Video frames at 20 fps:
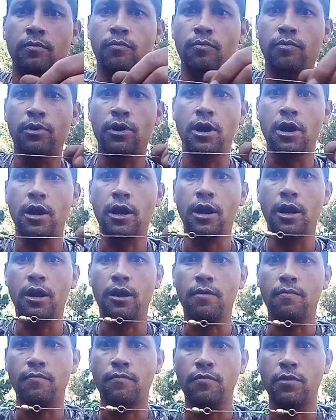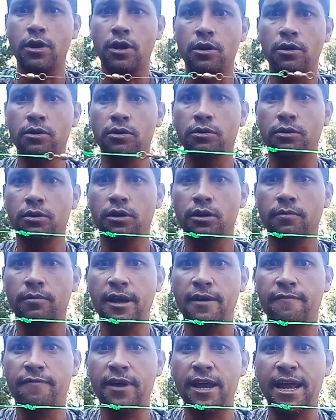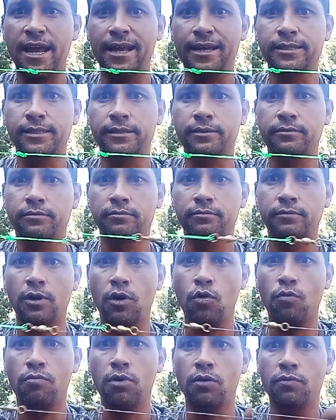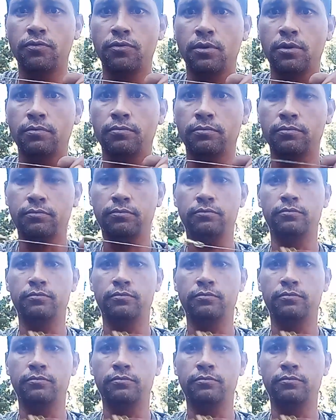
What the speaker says: Bam! They're hooked up that fast. All both of them.